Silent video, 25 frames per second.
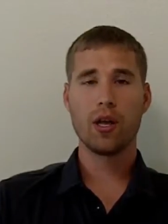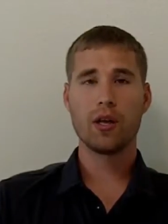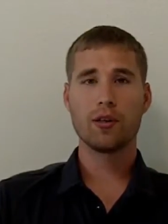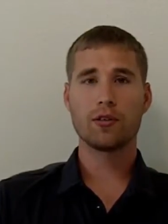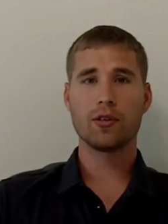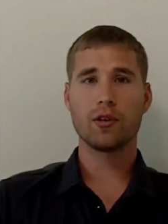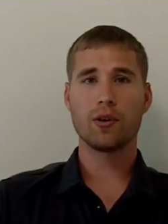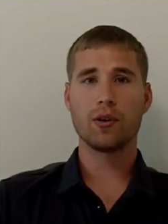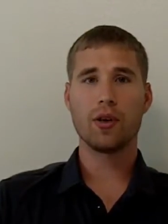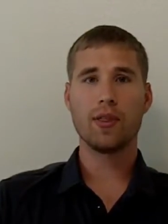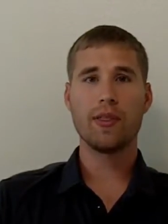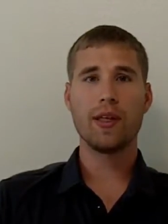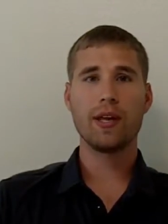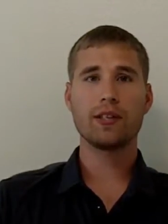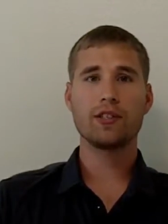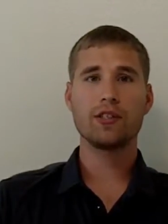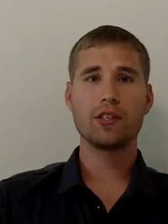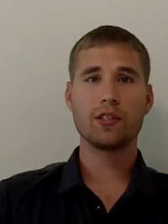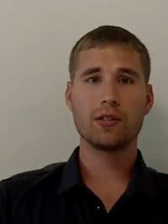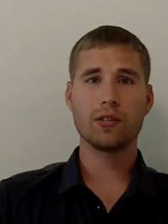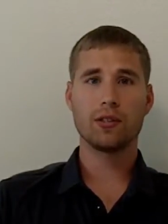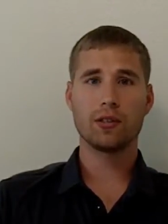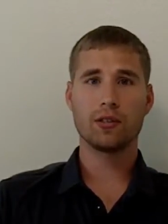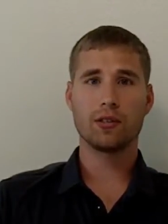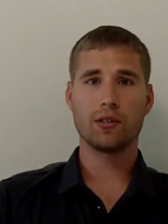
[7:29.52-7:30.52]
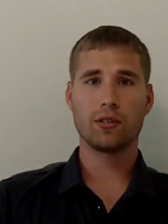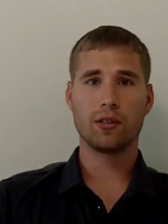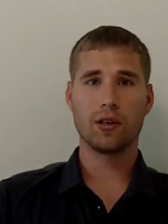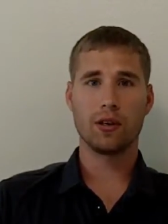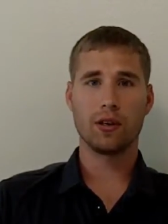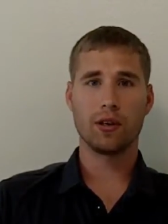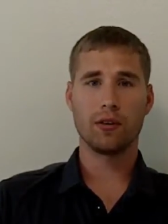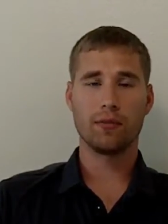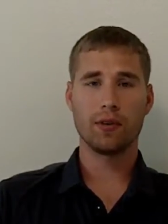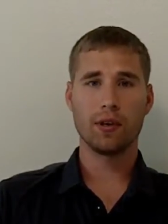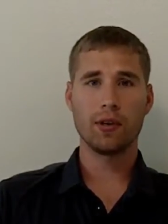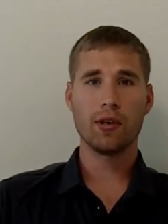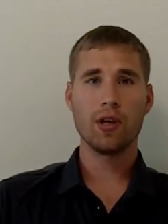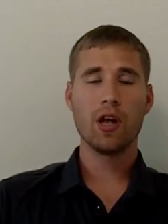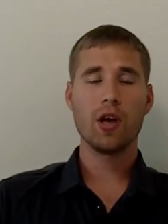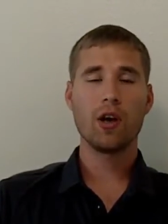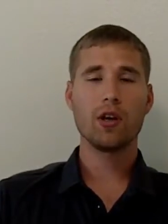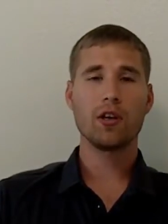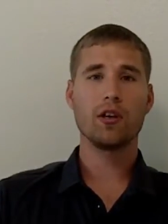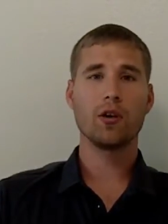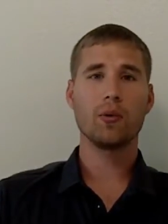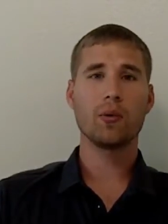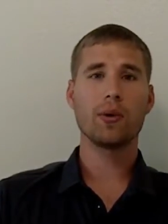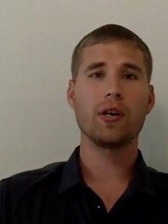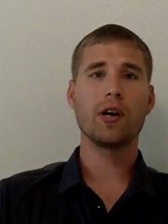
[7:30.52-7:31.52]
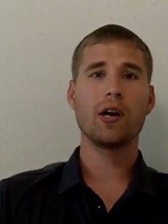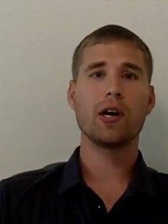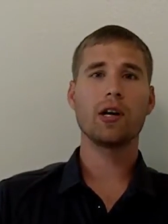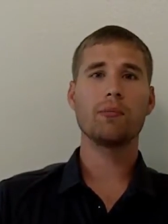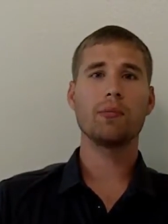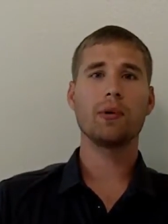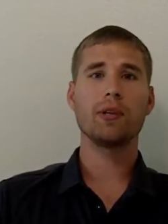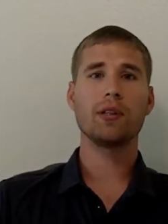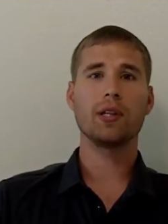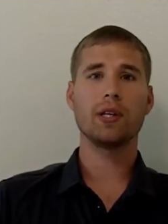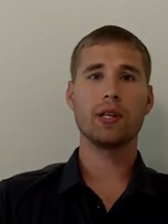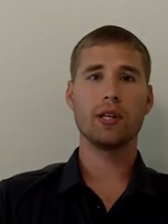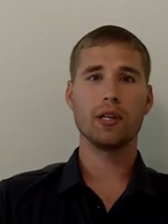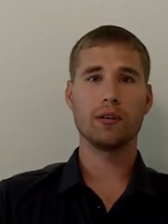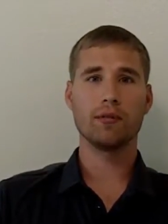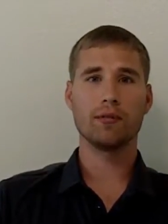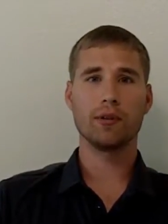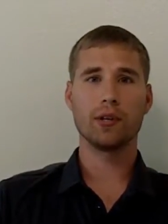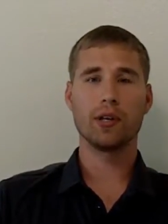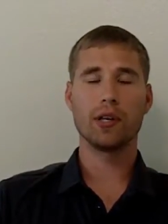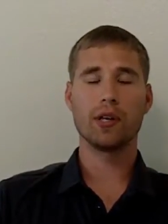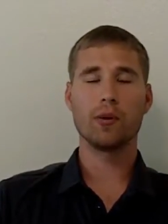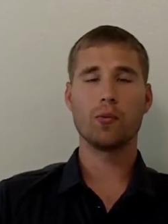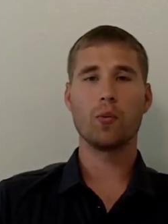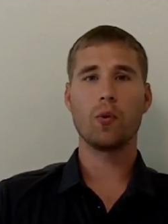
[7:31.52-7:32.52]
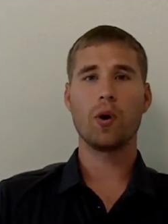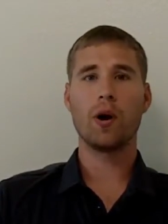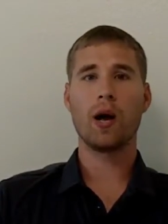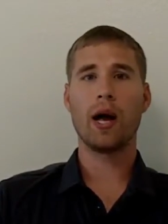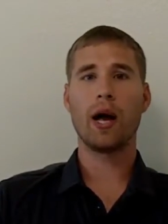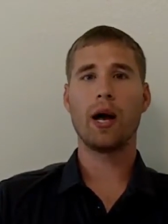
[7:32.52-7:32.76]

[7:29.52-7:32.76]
And that's just the start of it. We talk about the liver and